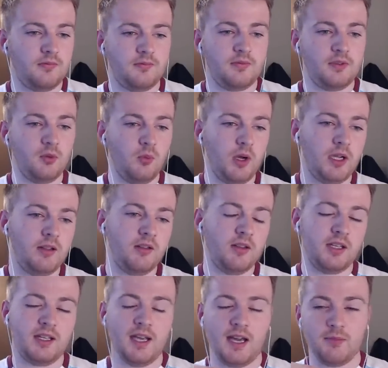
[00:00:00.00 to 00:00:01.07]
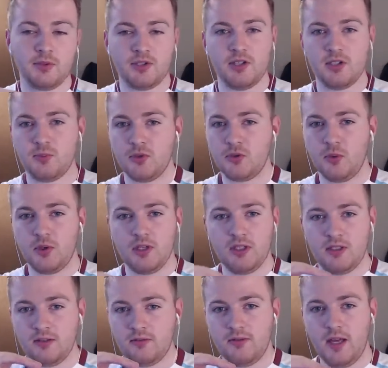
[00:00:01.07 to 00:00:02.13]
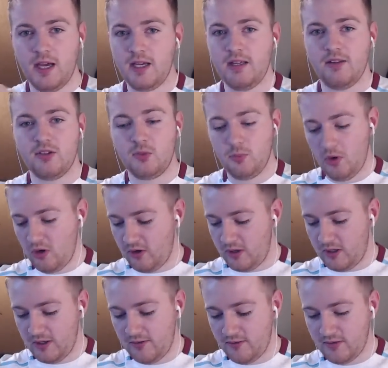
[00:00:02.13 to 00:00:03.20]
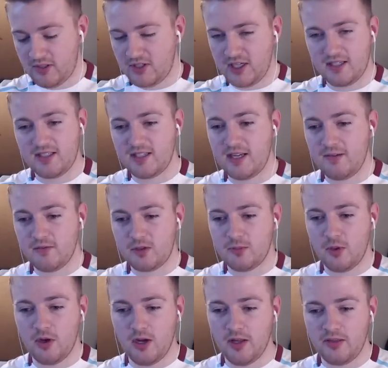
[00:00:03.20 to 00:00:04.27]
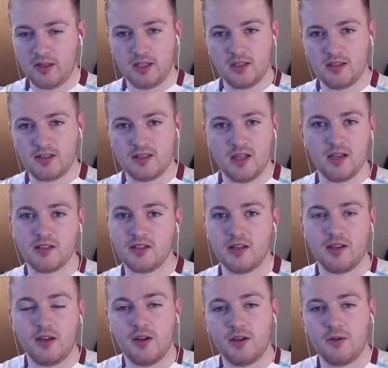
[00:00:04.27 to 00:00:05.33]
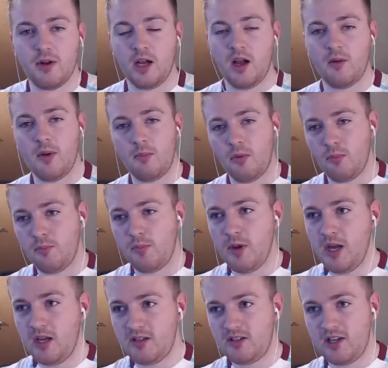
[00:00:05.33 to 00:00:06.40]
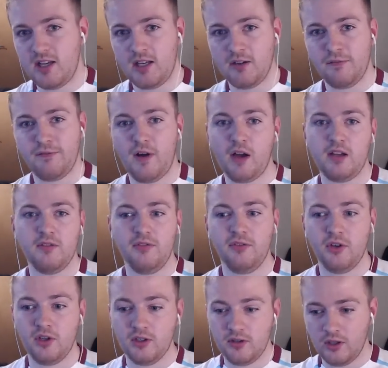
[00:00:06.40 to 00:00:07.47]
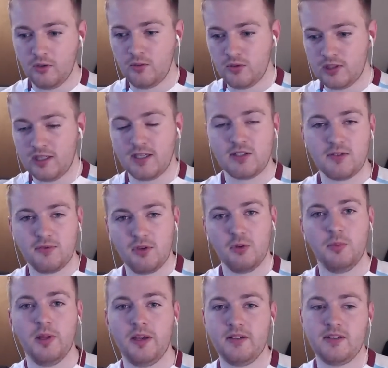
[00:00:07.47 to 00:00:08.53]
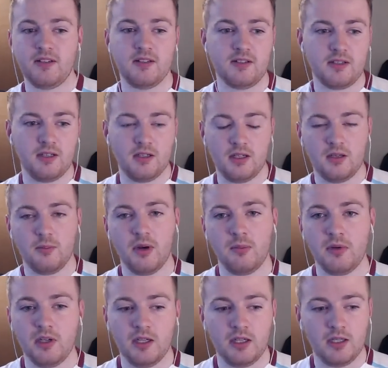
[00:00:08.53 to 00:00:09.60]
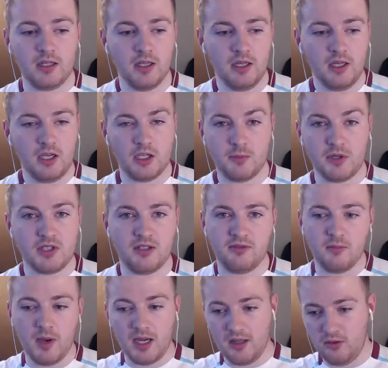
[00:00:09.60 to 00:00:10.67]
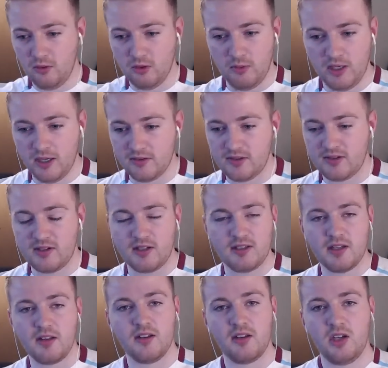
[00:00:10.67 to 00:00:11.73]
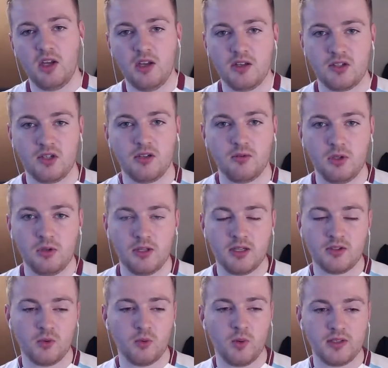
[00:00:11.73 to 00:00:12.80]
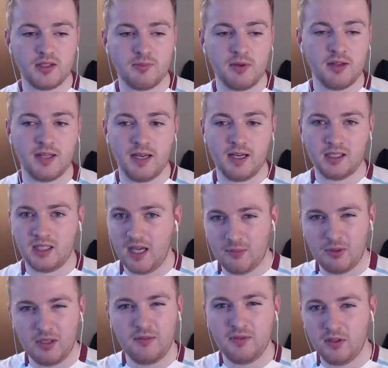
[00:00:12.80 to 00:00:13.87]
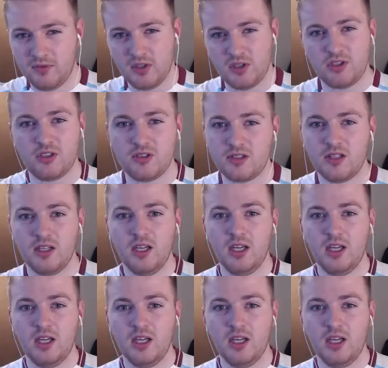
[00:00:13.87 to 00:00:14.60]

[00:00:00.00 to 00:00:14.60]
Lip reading: the way that the gap sits between 8th spot and 16th spot, I think is nuts. I can't remember seeing a fight for those last few places in the Premier League, especially from 8th all the way down to 16th in years. There's always been that gap, even if it's just,